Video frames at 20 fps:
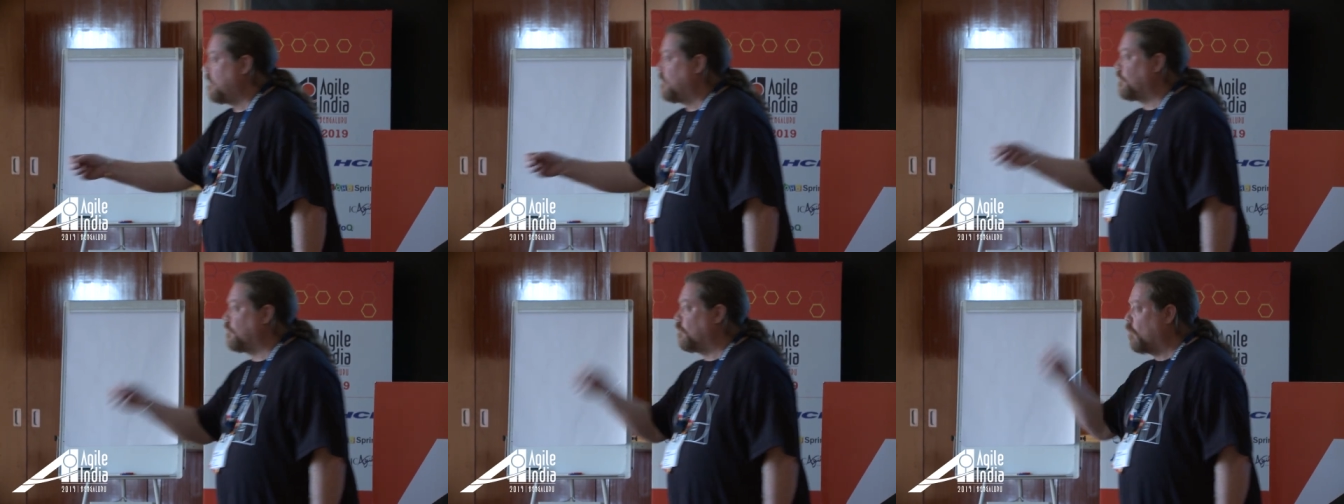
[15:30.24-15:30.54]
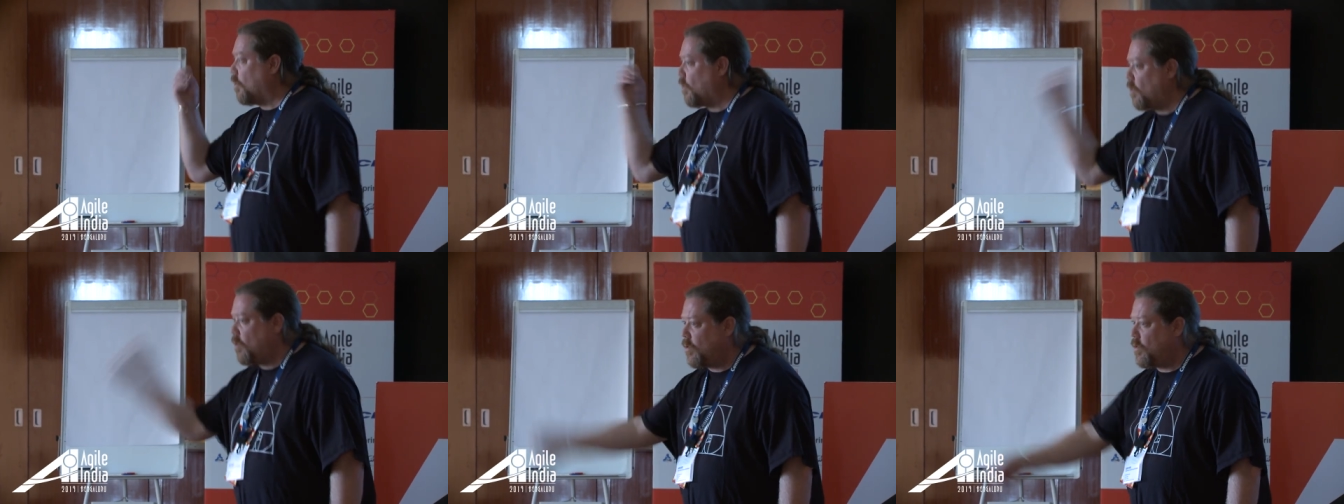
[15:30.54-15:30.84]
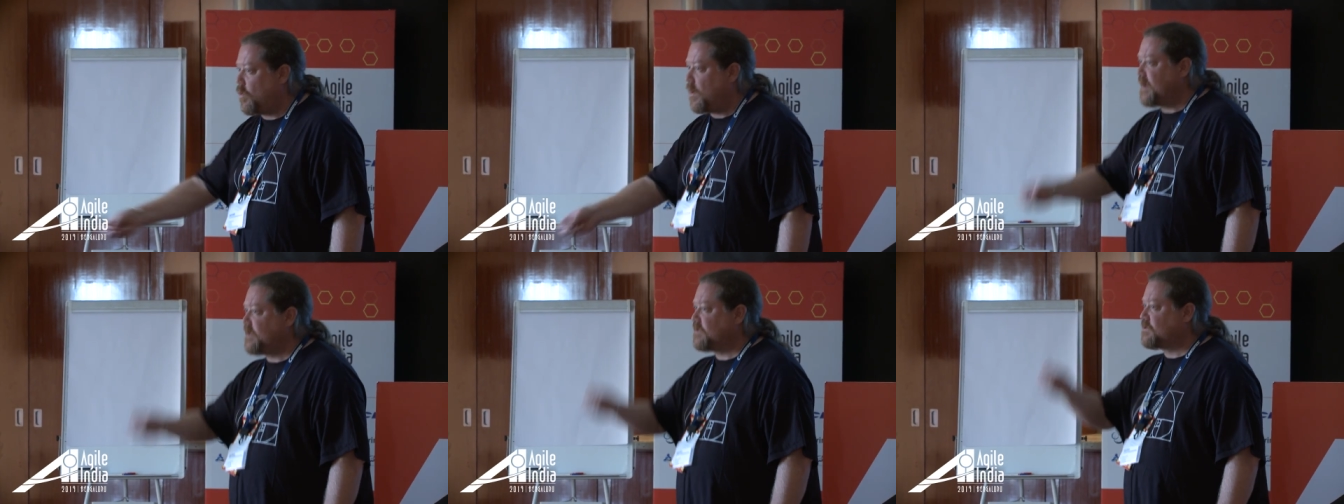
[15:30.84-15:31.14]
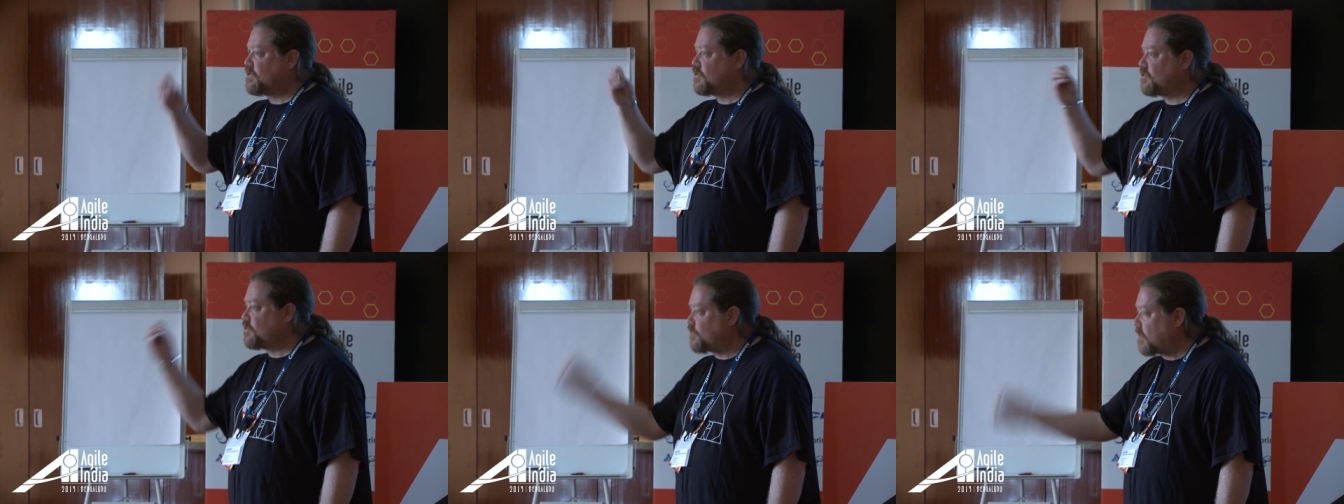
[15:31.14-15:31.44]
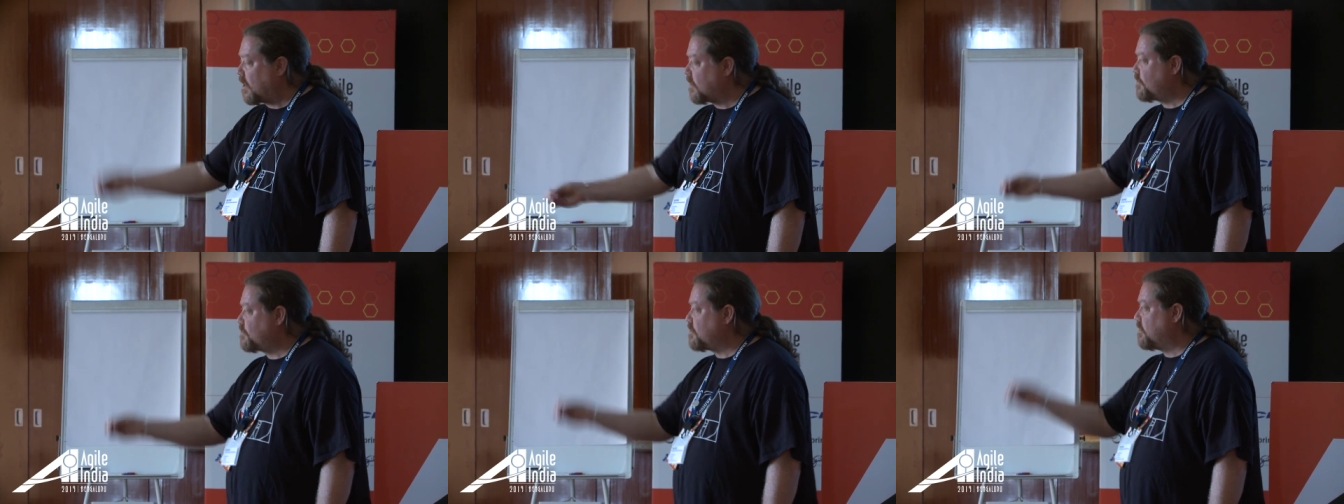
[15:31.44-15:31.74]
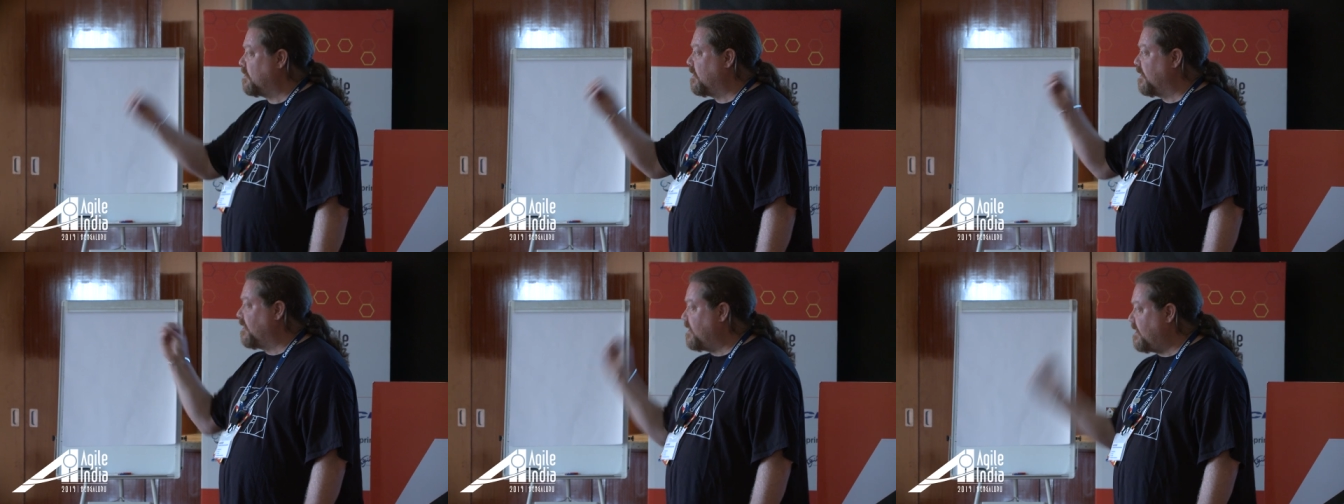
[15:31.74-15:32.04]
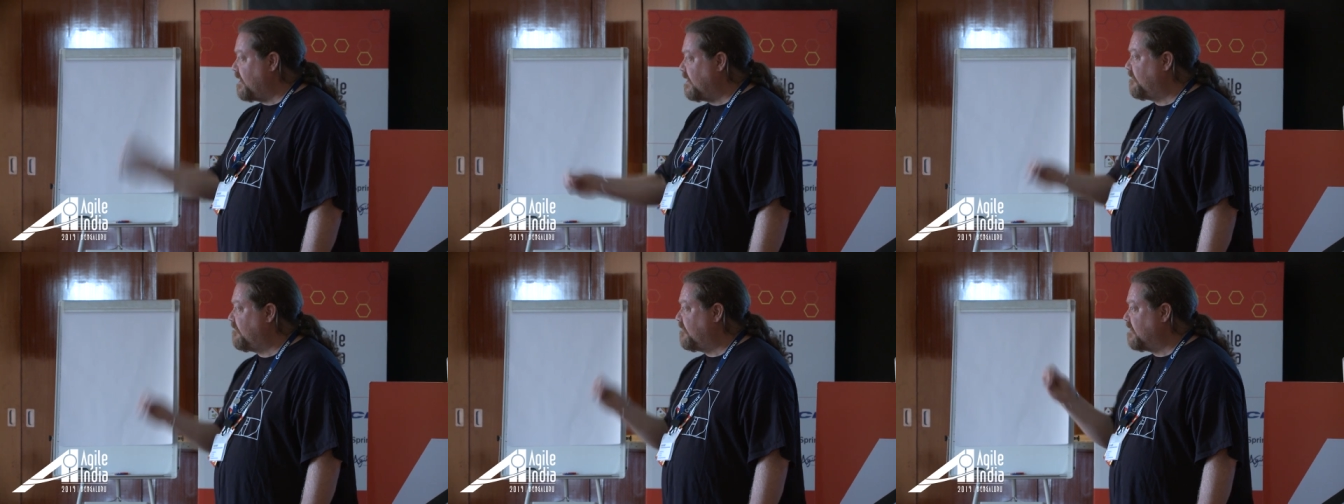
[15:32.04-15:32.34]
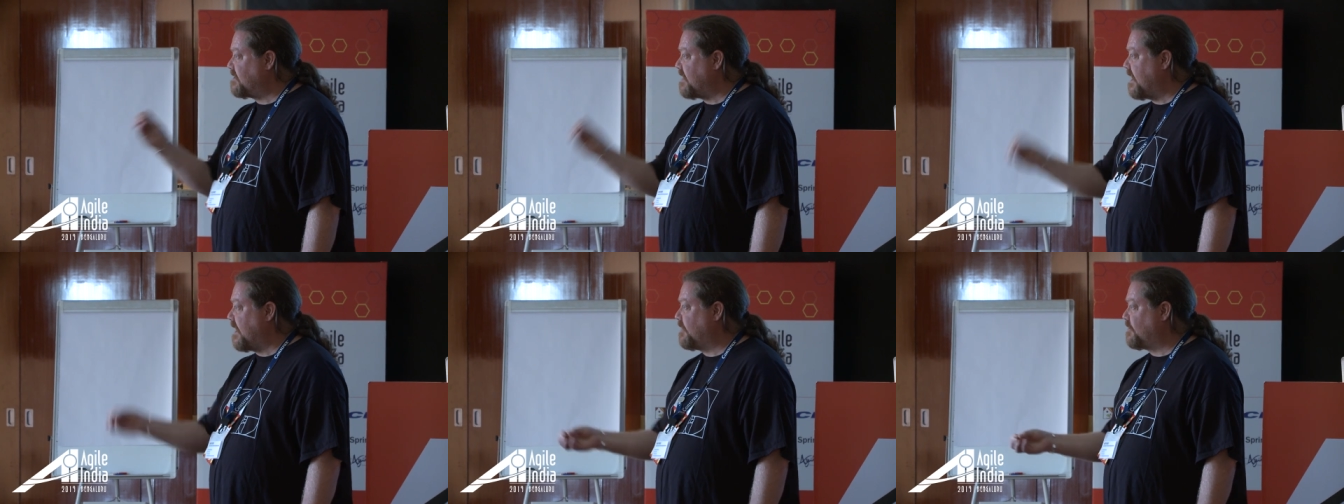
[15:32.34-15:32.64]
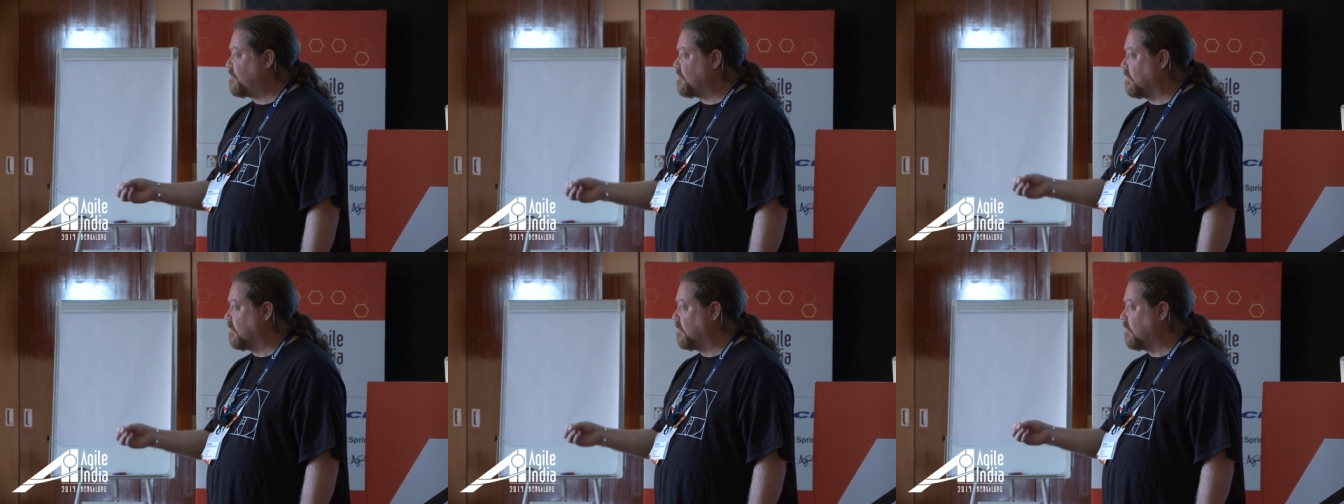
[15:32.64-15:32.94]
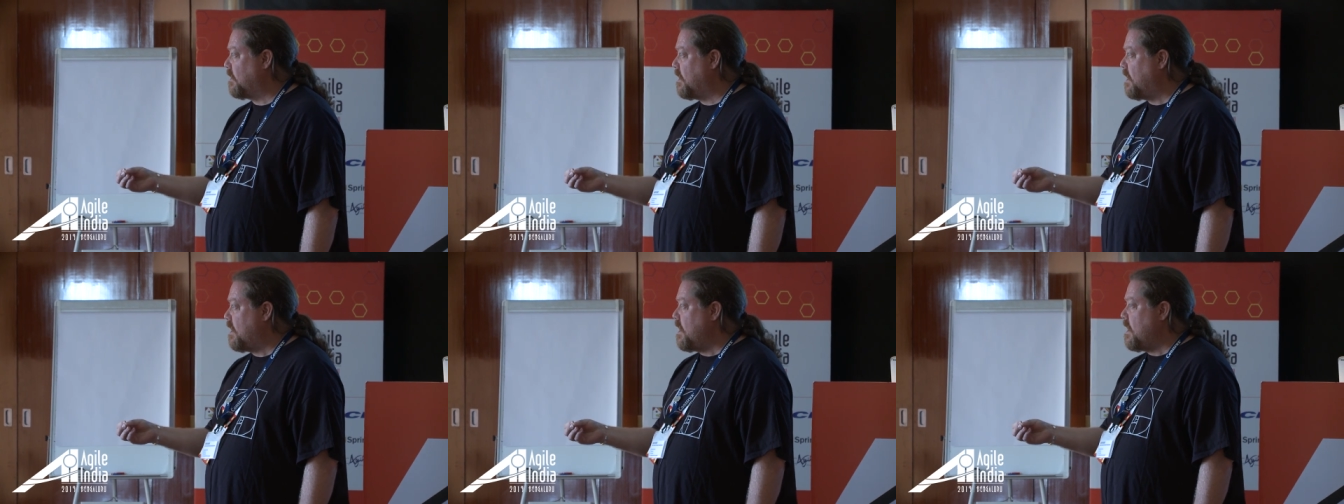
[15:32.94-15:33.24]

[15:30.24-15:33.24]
You always structure an invitation. Yeah.